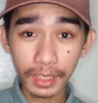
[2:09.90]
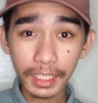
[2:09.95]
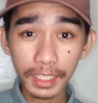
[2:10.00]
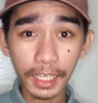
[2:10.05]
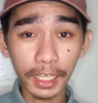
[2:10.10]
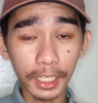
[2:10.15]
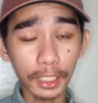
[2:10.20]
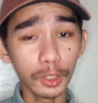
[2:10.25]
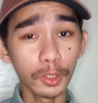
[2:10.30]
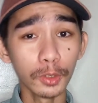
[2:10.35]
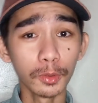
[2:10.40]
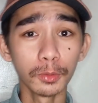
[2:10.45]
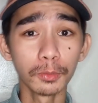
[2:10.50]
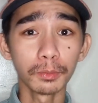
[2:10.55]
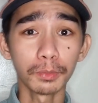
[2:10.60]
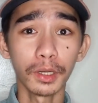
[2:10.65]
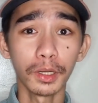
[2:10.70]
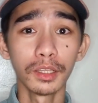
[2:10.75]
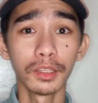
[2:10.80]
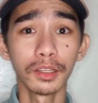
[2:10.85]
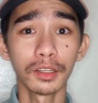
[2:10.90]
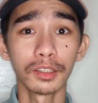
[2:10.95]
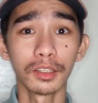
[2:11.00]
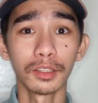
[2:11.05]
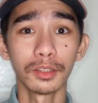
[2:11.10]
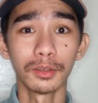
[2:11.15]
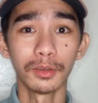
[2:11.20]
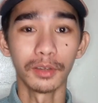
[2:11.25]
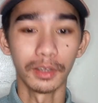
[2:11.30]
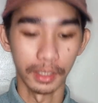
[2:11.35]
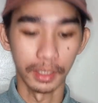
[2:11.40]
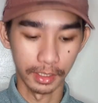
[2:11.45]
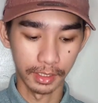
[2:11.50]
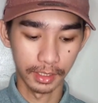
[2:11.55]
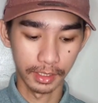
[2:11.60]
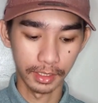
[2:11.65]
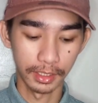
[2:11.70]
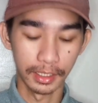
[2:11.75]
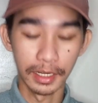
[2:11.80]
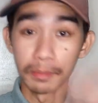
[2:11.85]
itong product na to
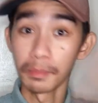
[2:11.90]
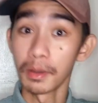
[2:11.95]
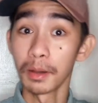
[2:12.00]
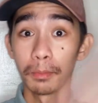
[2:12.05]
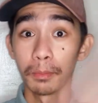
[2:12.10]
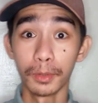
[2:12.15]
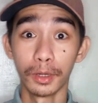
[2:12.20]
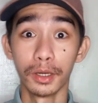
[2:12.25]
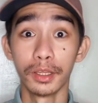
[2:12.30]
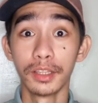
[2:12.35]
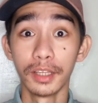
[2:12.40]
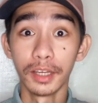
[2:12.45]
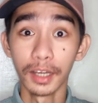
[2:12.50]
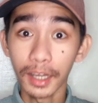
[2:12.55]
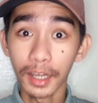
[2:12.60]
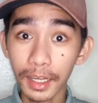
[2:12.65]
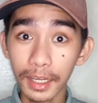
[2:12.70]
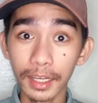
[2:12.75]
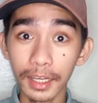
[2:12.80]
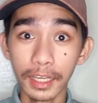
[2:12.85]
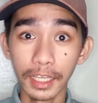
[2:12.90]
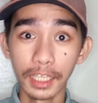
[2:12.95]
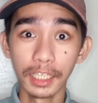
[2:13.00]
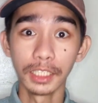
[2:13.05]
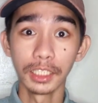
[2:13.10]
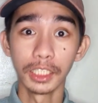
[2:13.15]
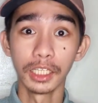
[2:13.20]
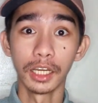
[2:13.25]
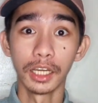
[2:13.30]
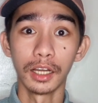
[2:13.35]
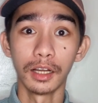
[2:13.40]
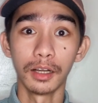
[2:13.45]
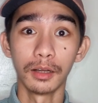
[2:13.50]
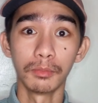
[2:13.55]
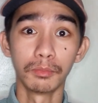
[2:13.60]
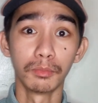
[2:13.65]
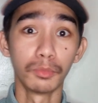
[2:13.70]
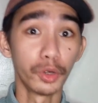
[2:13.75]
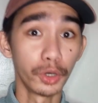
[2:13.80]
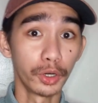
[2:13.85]
is limang product,
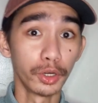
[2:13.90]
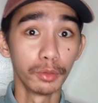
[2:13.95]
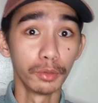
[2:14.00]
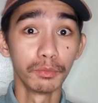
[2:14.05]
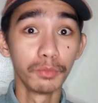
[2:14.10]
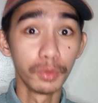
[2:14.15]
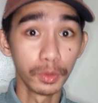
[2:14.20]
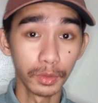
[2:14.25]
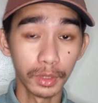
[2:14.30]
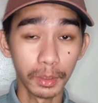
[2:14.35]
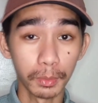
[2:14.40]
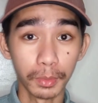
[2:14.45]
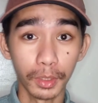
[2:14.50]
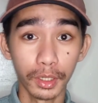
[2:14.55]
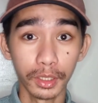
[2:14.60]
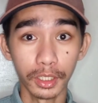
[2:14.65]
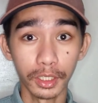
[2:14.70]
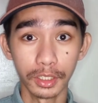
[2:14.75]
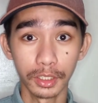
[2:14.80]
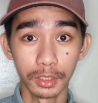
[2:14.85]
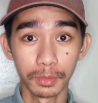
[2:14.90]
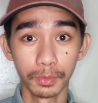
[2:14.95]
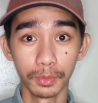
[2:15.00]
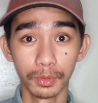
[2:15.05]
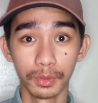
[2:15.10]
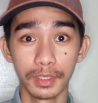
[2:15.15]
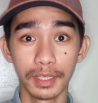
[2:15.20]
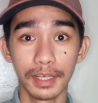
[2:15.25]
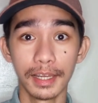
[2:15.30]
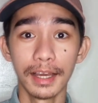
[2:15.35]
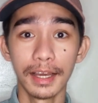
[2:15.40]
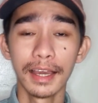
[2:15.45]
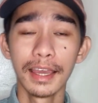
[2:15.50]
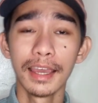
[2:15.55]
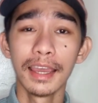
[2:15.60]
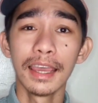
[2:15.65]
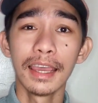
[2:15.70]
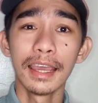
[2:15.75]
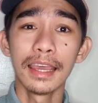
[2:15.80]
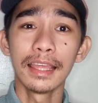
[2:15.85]
more on beauty products po sila.
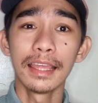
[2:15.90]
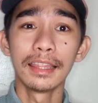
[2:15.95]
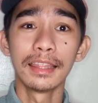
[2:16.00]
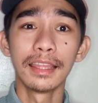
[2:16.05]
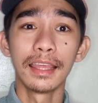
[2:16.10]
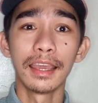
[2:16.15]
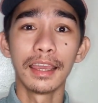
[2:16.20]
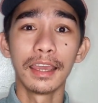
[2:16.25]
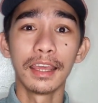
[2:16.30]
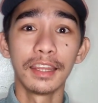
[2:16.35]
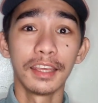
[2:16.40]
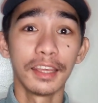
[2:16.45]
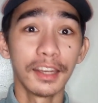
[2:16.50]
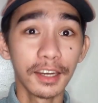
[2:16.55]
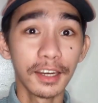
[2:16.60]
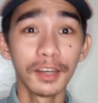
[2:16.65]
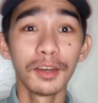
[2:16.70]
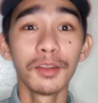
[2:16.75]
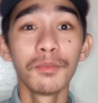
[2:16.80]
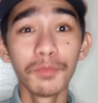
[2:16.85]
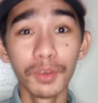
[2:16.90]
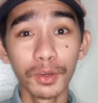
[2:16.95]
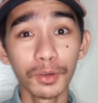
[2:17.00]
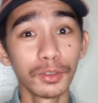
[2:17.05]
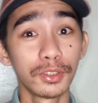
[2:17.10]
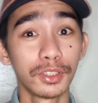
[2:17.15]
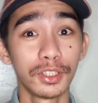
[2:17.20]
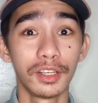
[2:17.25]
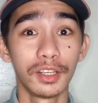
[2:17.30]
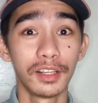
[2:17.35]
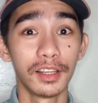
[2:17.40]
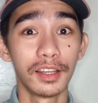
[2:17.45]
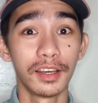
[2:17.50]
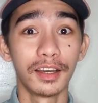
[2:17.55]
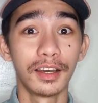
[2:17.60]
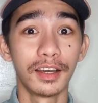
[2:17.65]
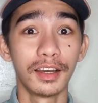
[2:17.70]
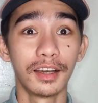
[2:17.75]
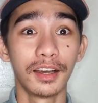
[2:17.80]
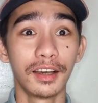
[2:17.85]
Then, i-review ko
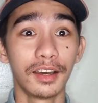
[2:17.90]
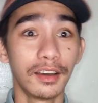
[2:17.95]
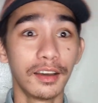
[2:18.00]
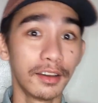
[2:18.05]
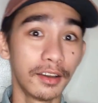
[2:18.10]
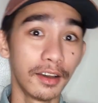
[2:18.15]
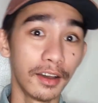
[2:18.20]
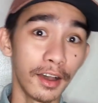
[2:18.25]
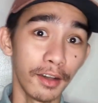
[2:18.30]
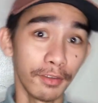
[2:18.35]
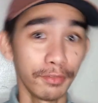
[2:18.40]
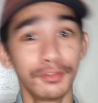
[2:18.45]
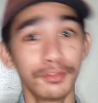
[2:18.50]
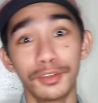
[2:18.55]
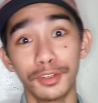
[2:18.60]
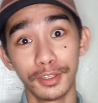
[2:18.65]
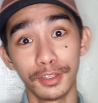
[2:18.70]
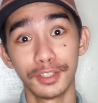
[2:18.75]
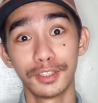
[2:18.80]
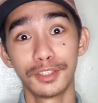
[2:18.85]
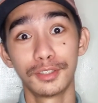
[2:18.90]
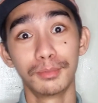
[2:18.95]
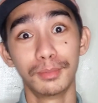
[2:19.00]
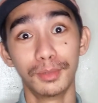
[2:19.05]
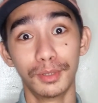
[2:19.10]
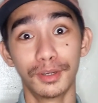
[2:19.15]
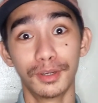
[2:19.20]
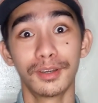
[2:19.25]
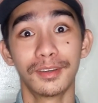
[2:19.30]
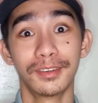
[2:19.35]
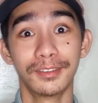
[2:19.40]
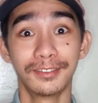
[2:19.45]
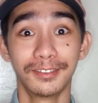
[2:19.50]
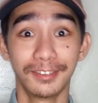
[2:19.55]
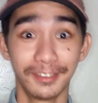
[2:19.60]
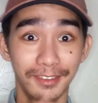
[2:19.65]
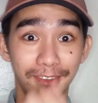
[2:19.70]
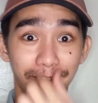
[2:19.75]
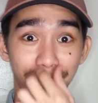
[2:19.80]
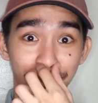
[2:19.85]
sila after this vlog
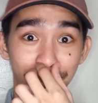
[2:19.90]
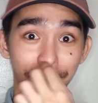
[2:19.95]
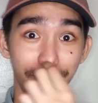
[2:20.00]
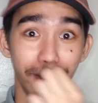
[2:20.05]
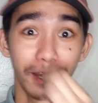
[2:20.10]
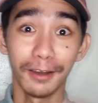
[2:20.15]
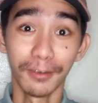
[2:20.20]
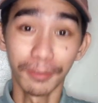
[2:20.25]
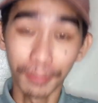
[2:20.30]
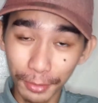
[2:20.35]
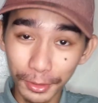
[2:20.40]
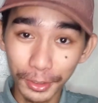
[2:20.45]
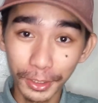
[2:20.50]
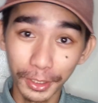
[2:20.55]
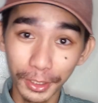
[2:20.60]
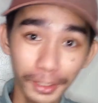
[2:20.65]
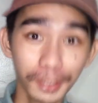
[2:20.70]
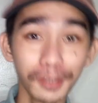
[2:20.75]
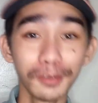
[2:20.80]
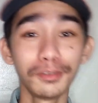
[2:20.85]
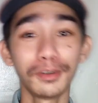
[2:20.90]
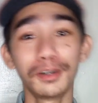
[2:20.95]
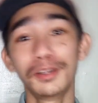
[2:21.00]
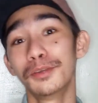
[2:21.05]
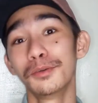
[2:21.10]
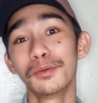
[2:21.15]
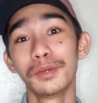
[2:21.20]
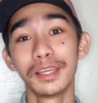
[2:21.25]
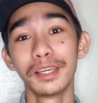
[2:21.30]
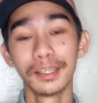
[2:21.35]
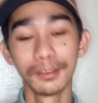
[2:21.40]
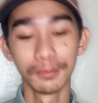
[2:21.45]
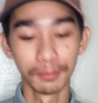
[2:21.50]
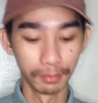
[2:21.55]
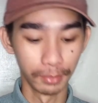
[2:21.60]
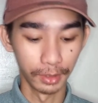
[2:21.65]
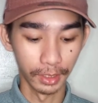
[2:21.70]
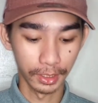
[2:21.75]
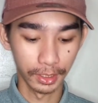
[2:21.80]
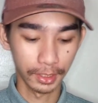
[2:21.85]
or after ng
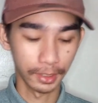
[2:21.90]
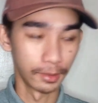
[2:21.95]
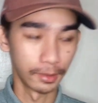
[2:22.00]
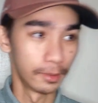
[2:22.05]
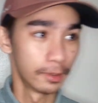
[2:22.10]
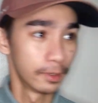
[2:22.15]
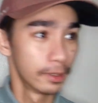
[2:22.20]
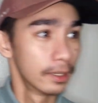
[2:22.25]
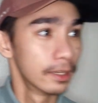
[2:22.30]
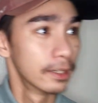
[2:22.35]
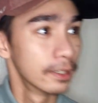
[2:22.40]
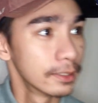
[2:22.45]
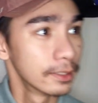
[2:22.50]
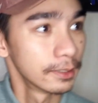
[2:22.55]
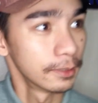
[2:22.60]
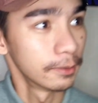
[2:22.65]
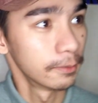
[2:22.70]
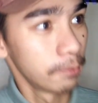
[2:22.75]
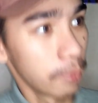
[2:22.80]
following vlogs ko. So,